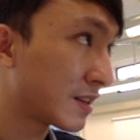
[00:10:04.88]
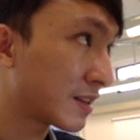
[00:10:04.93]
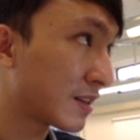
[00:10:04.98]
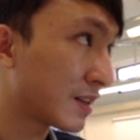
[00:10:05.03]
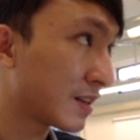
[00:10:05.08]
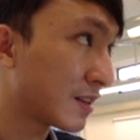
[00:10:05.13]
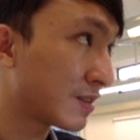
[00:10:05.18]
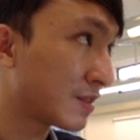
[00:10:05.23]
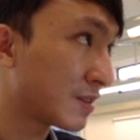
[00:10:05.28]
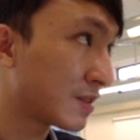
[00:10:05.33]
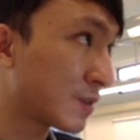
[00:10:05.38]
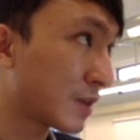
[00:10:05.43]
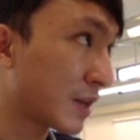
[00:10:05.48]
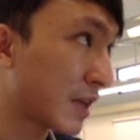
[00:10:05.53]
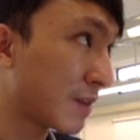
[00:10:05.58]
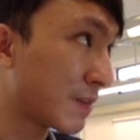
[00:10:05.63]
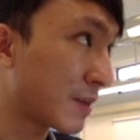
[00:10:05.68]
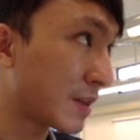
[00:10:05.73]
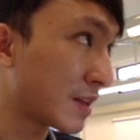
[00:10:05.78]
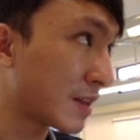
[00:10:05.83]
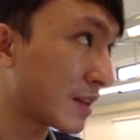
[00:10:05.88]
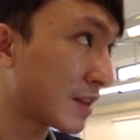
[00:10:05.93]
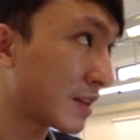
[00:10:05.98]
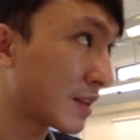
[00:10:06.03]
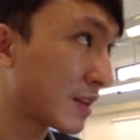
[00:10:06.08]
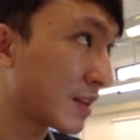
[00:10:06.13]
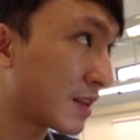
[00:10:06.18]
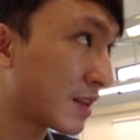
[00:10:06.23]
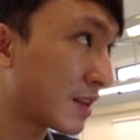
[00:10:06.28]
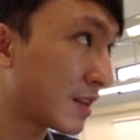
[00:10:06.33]
Can you notice what happened?
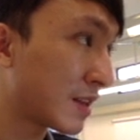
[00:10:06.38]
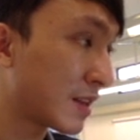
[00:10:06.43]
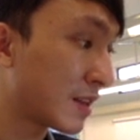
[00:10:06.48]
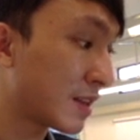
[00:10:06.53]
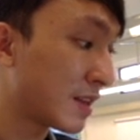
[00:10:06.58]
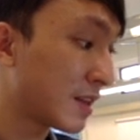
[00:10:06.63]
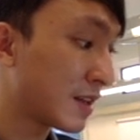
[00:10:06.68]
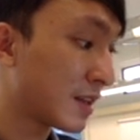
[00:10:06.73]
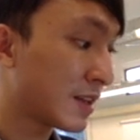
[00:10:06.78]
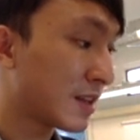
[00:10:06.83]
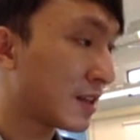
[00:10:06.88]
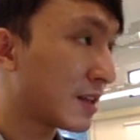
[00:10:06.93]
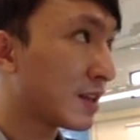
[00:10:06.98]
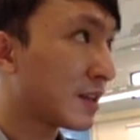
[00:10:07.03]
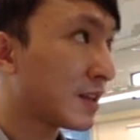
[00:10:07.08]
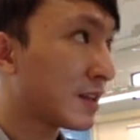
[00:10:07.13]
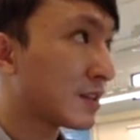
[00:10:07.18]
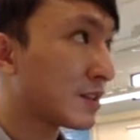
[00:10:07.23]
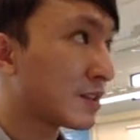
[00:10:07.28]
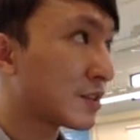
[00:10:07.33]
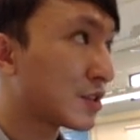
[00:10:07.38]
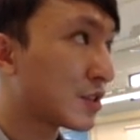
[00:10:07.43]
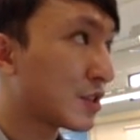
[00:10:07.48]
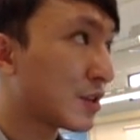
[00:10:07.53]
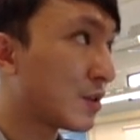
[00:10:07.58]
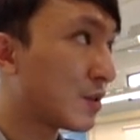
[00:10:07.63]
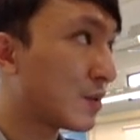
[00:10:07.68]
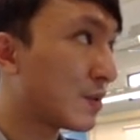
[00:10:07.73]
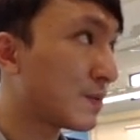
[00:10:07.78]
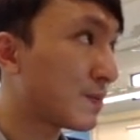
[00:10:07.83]

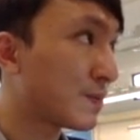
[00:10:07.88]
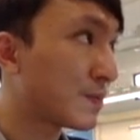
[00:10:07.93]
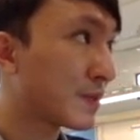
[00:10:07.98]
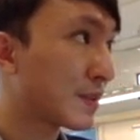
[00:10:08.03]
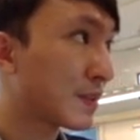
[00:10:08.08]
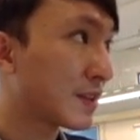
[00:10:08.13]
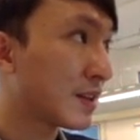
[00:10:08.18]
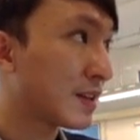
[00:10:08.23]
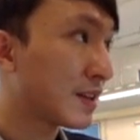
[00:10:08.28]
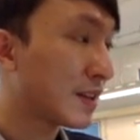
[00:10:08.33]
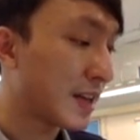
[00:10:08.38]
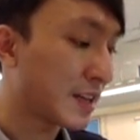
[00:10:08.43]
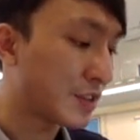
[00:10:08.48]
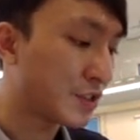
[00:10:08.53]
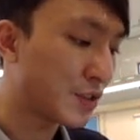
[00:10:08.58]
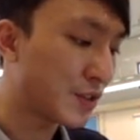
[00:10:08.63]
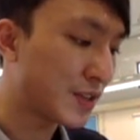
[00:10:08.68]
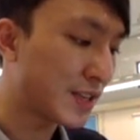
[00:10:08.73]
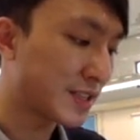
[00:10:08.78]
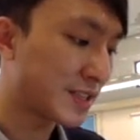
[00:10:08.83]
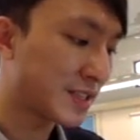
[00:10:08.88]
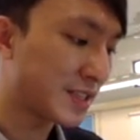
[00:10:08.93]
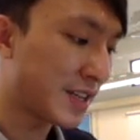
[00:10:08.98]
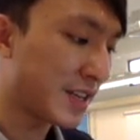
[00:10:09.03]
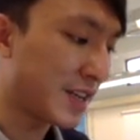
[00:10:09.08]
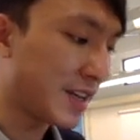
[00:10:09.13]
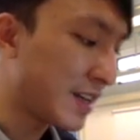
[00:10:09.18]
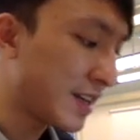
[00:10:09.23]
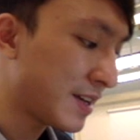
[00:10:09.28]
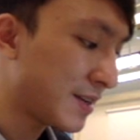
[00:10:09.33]
So, as you can
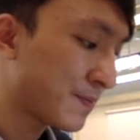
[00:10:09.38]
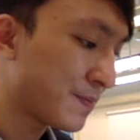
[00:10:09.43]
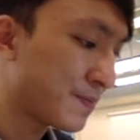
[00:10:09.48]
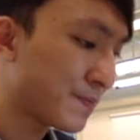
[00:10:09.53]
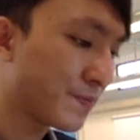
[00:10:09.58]
see,